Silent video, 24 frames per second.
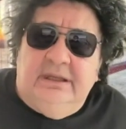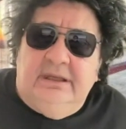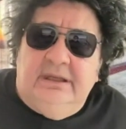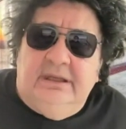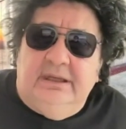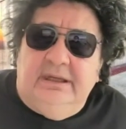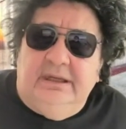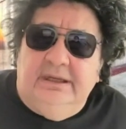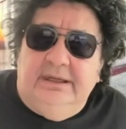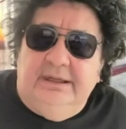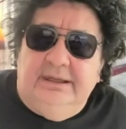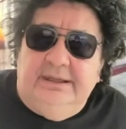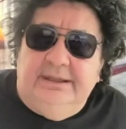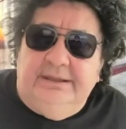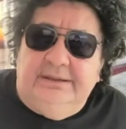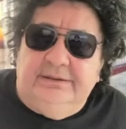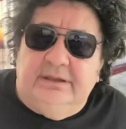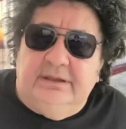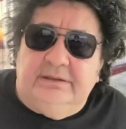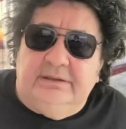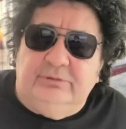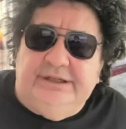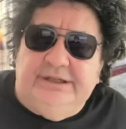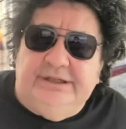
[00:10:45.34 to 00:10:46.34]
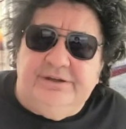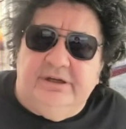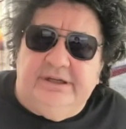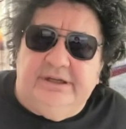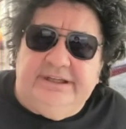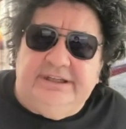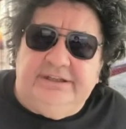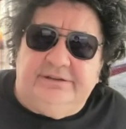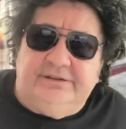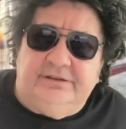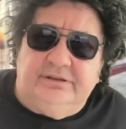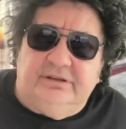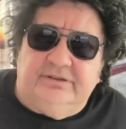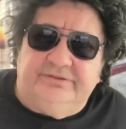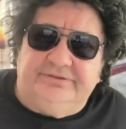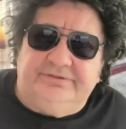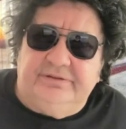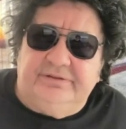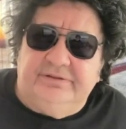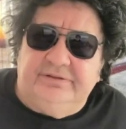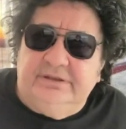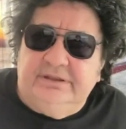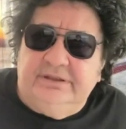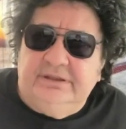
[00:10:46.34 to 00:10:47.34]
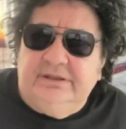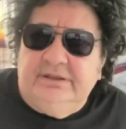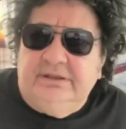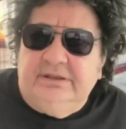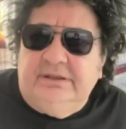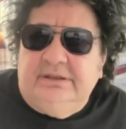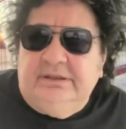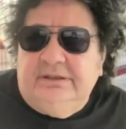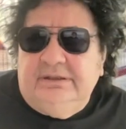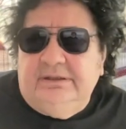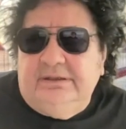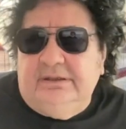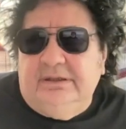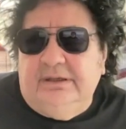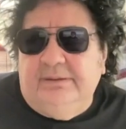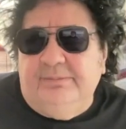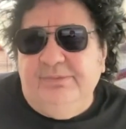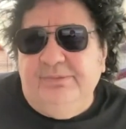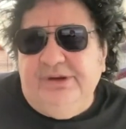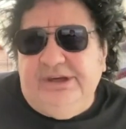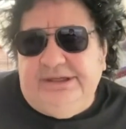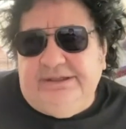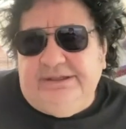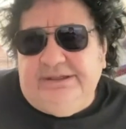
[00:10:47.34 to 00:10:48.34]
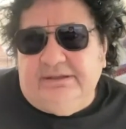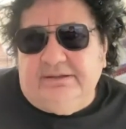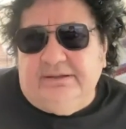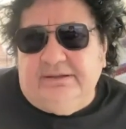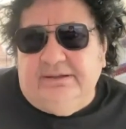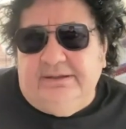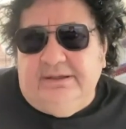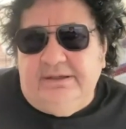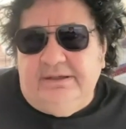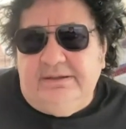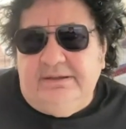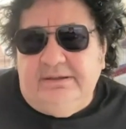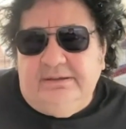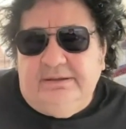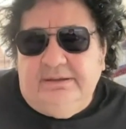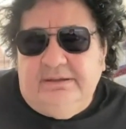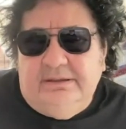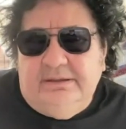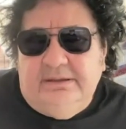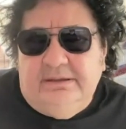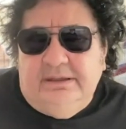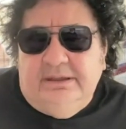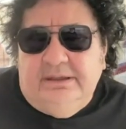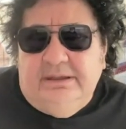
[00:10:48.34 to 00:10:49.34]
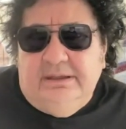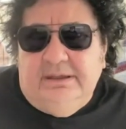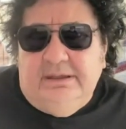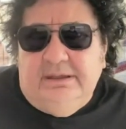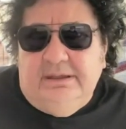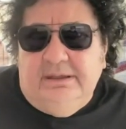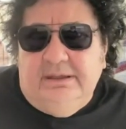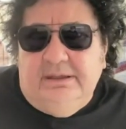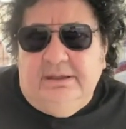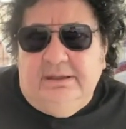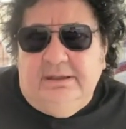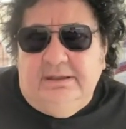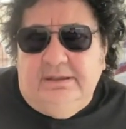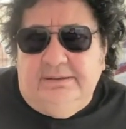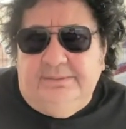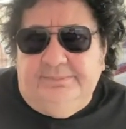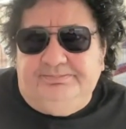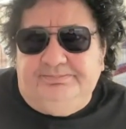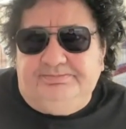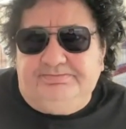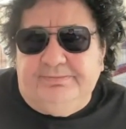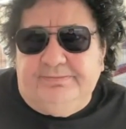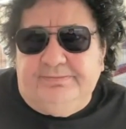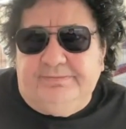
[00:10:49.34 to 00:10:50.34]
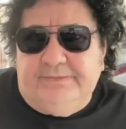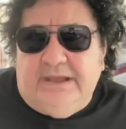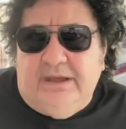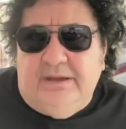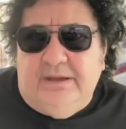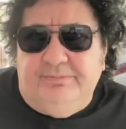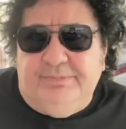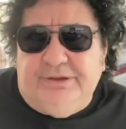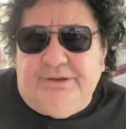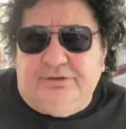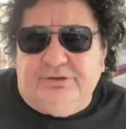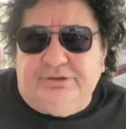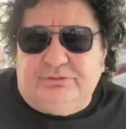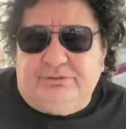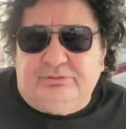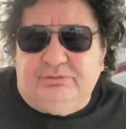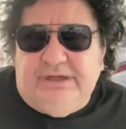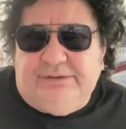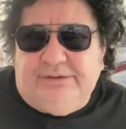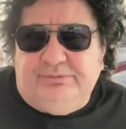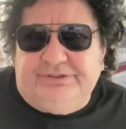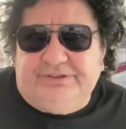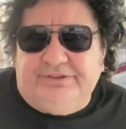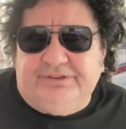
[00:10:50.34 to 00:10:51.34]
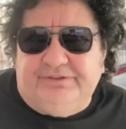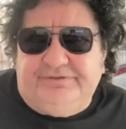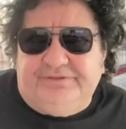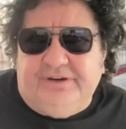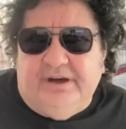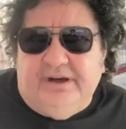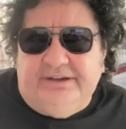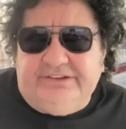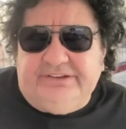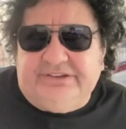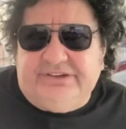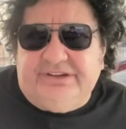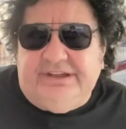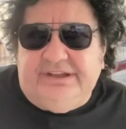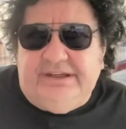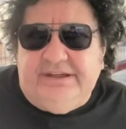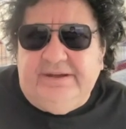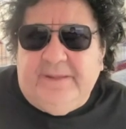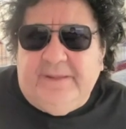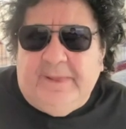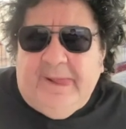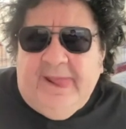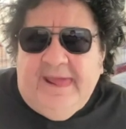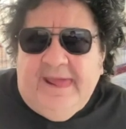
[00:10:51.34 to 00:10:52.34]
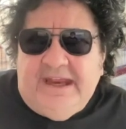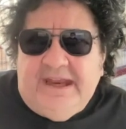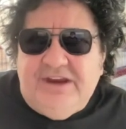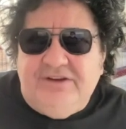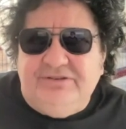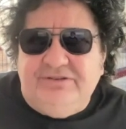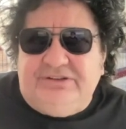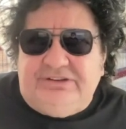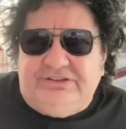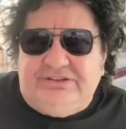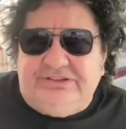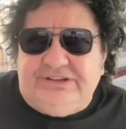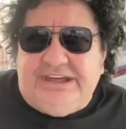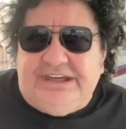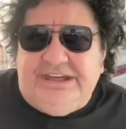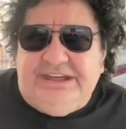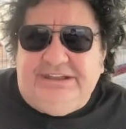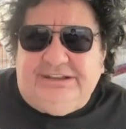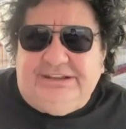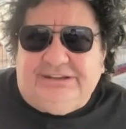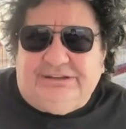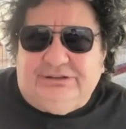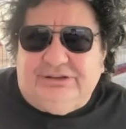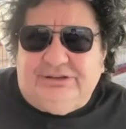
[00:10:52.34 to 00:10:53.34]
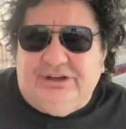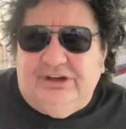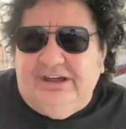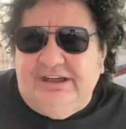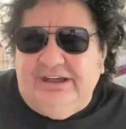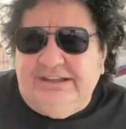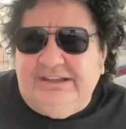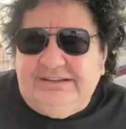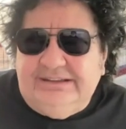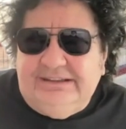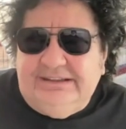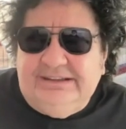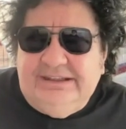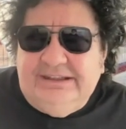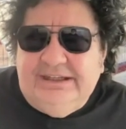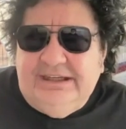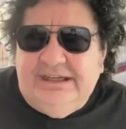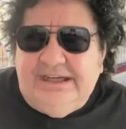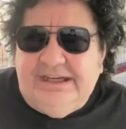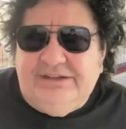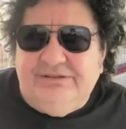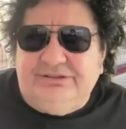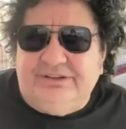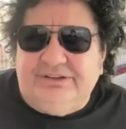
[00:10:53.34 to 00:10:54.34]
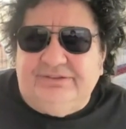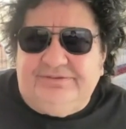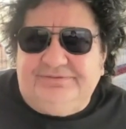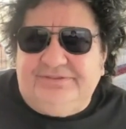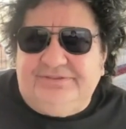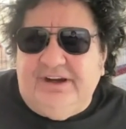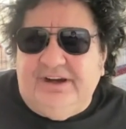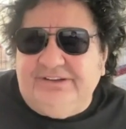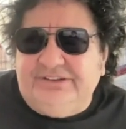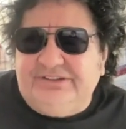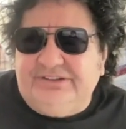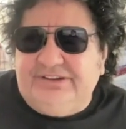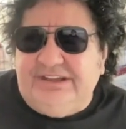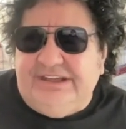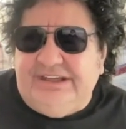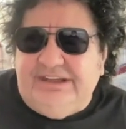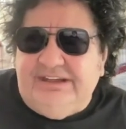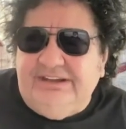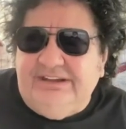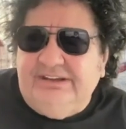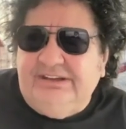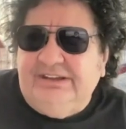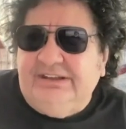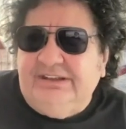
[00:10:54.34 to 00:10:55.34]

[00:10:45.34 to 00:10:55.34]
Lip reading: And Red and I hit it off immediately because Red was a feisty, he was a skinny little guy and he was a feisty